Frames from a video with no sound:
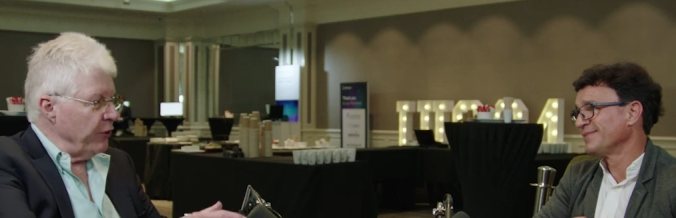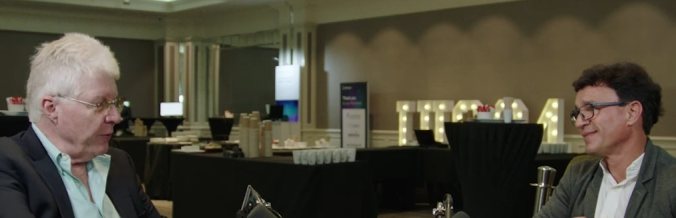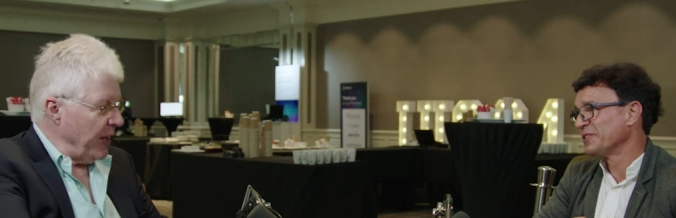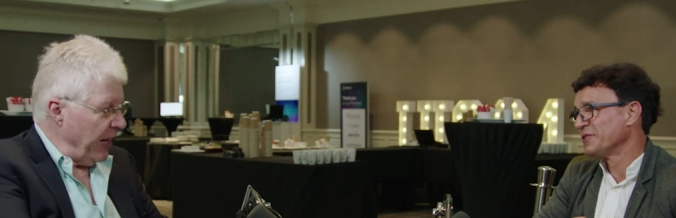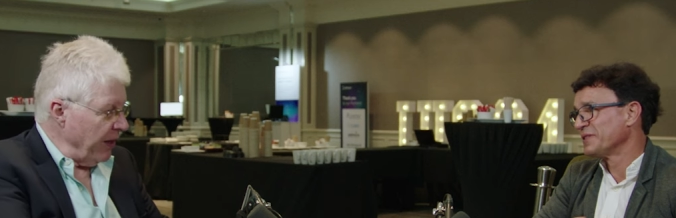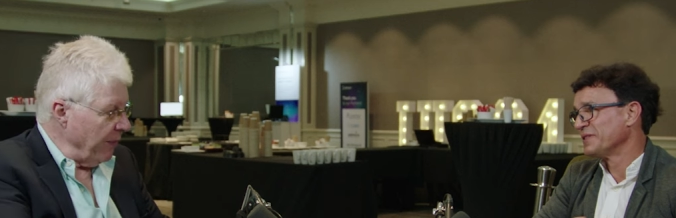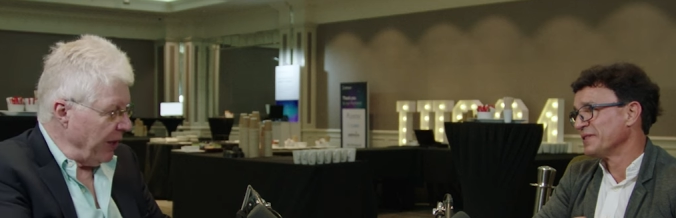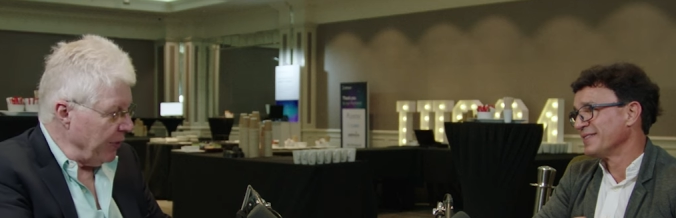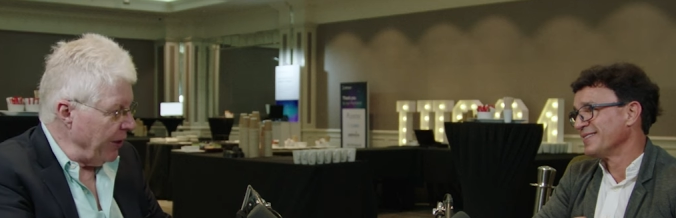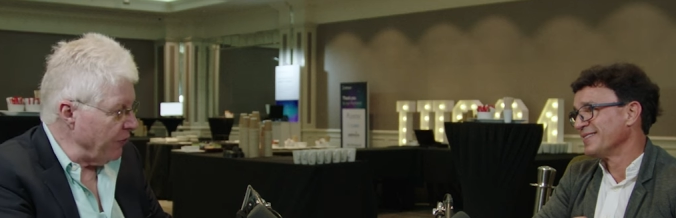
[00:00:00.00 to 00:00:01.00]
Speaker 1: You began the
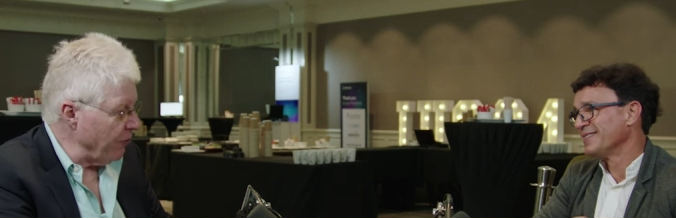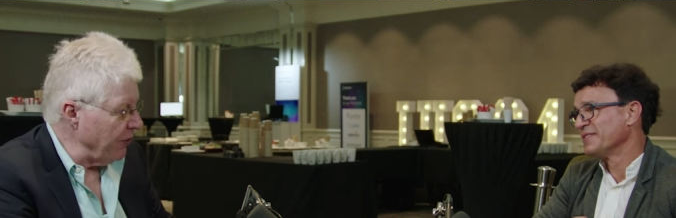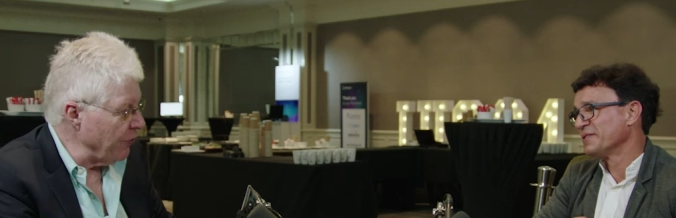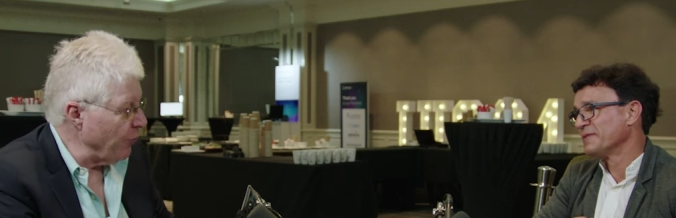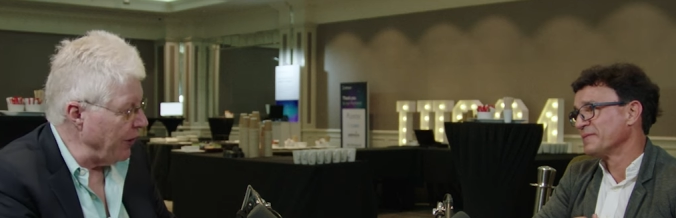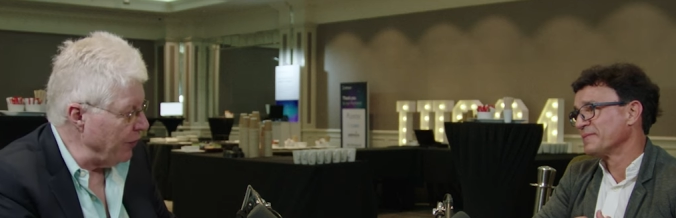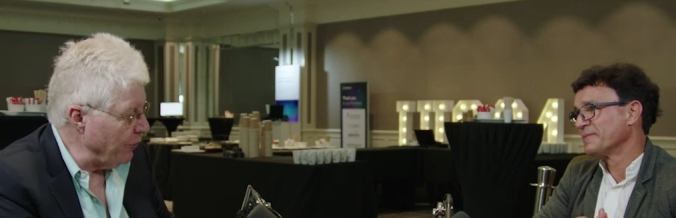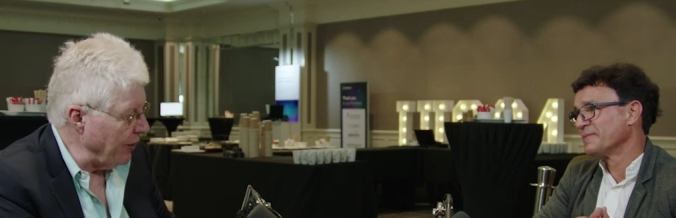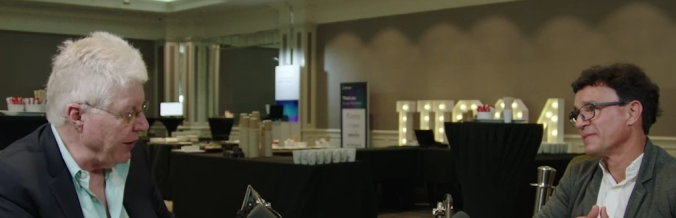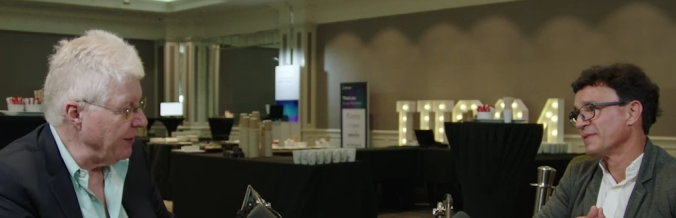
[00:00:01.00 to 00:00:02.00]
migration in
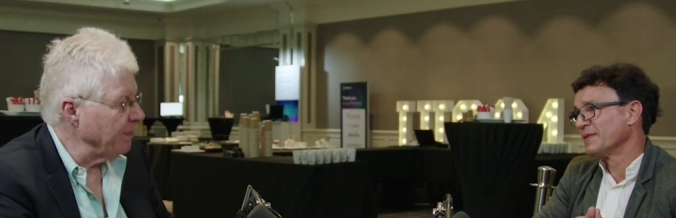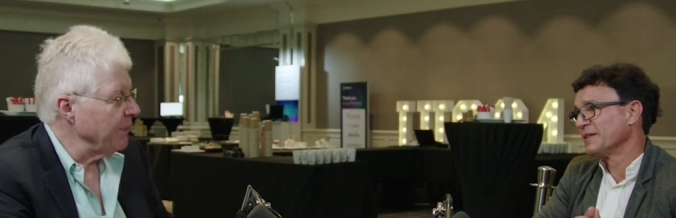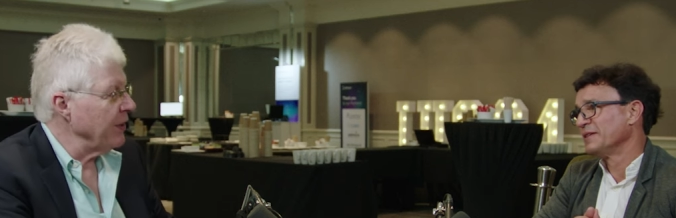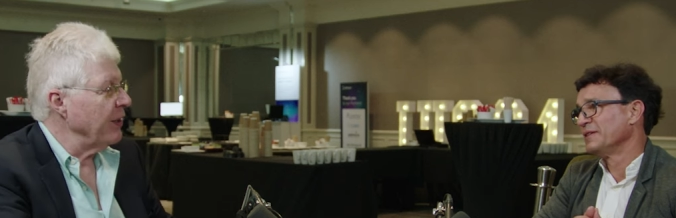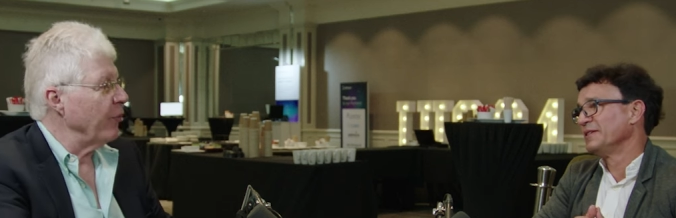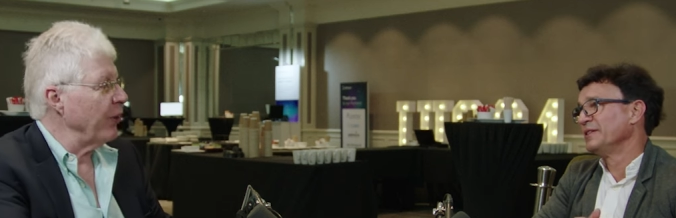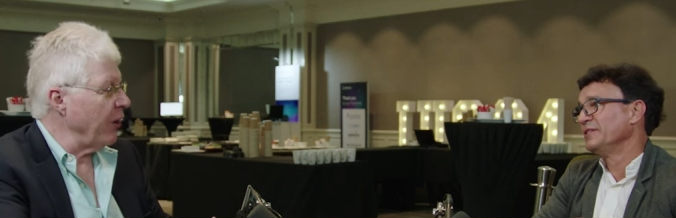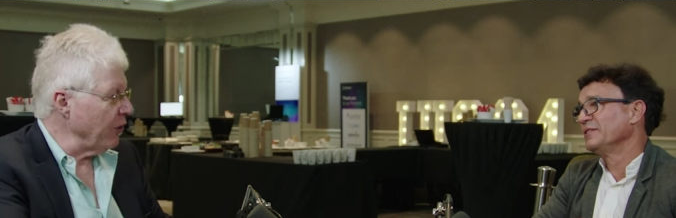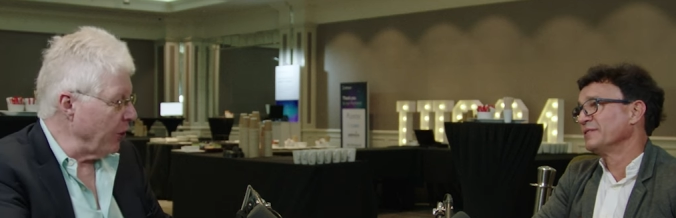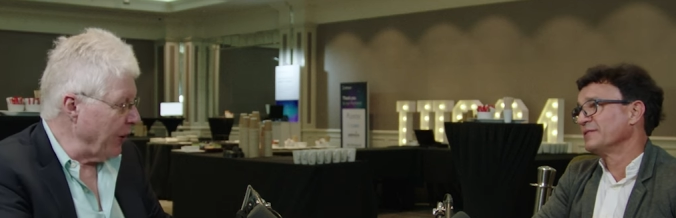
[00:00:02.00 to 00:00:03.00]
2020. We all
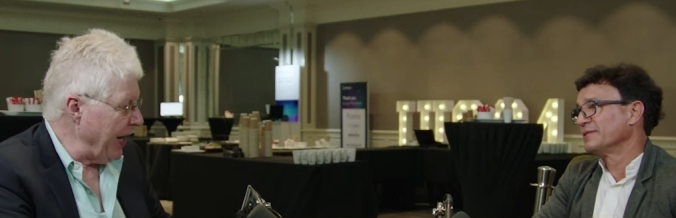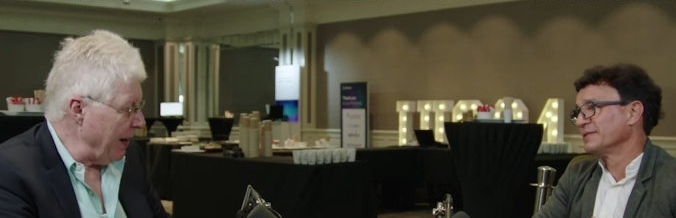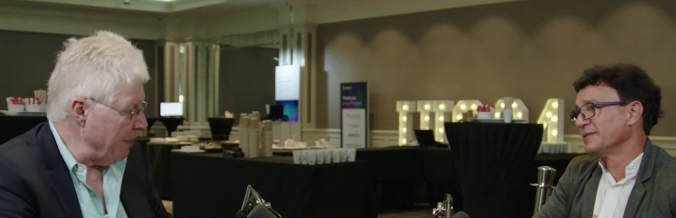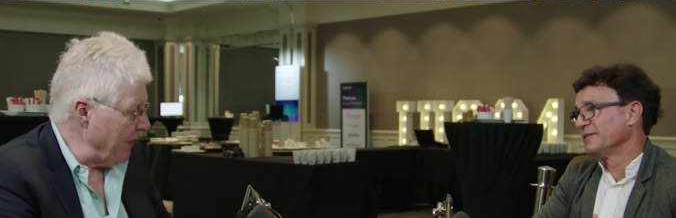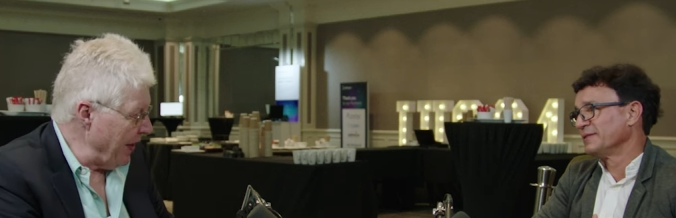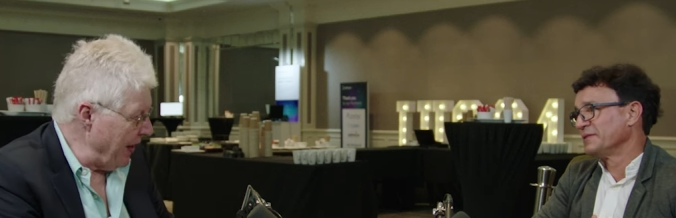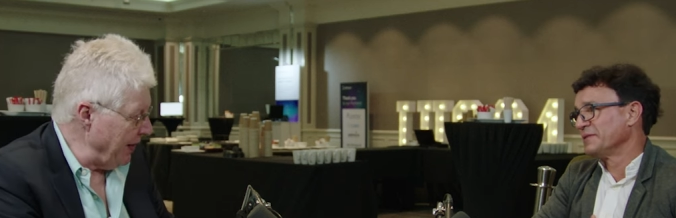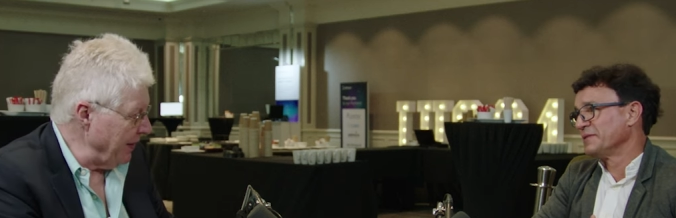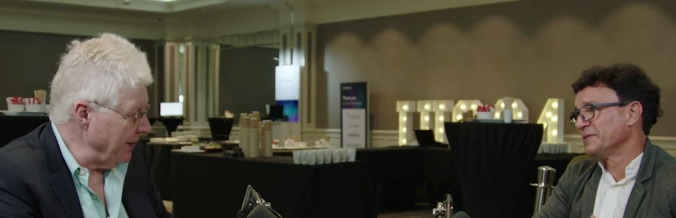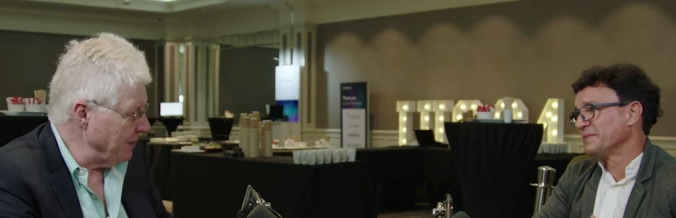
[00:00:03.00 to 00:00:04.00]
know what happened then.
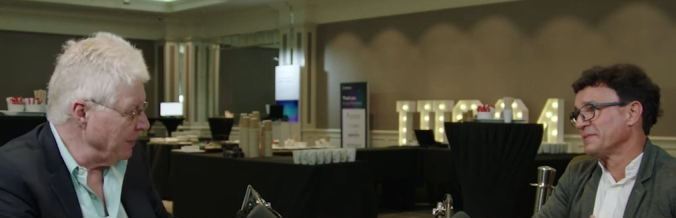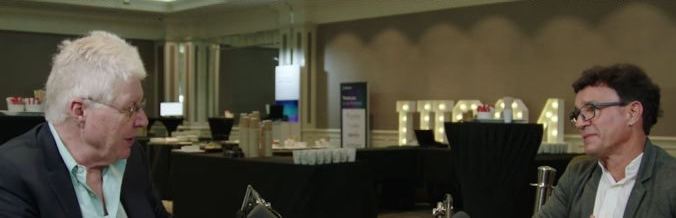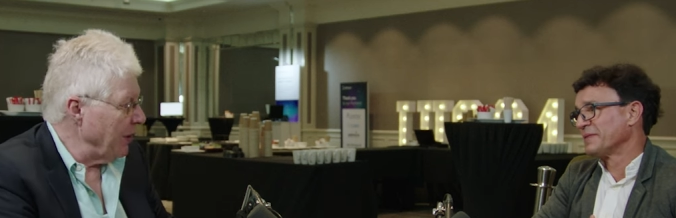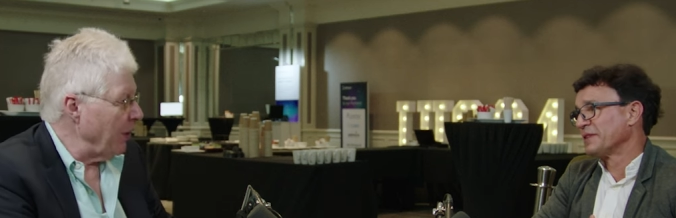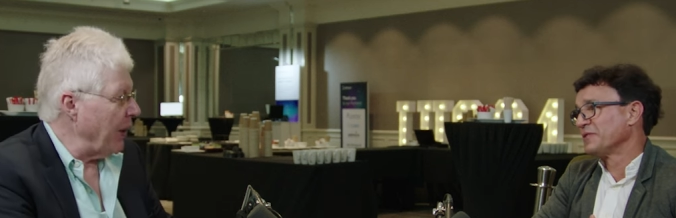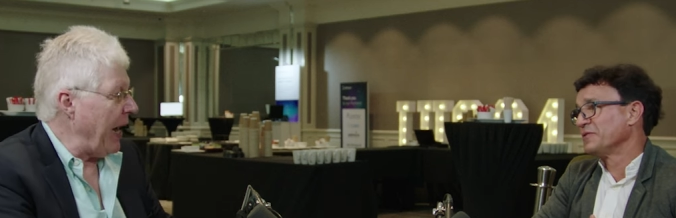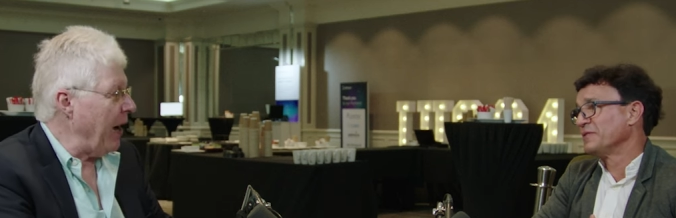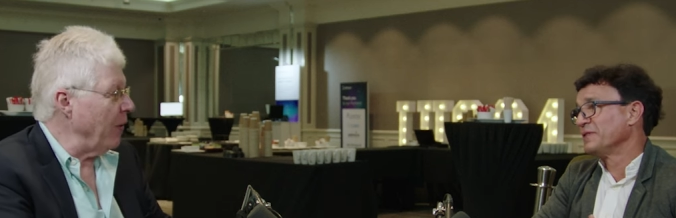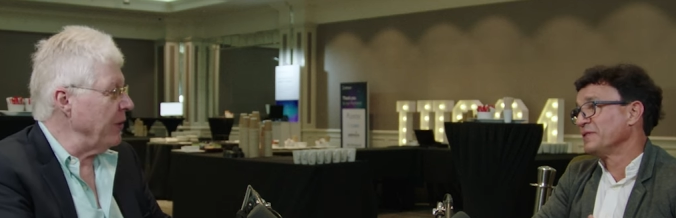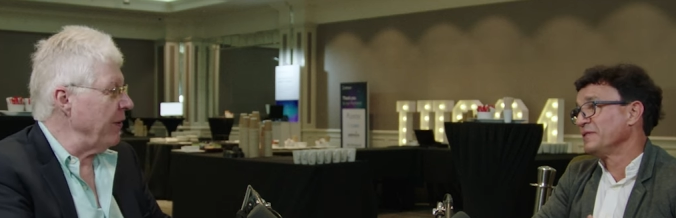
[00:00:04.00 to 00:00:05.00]

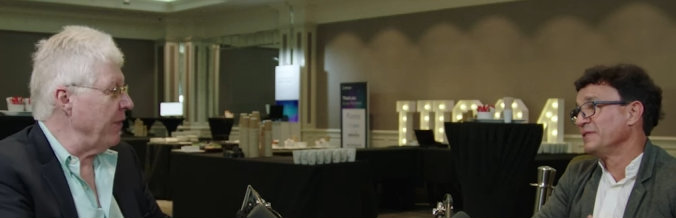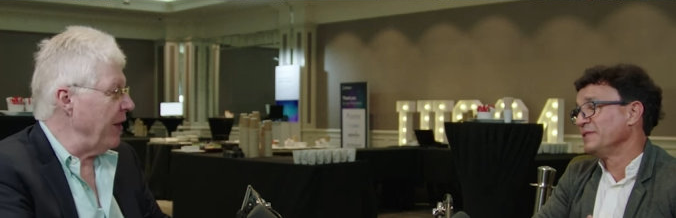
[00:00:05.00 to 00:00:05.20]
How did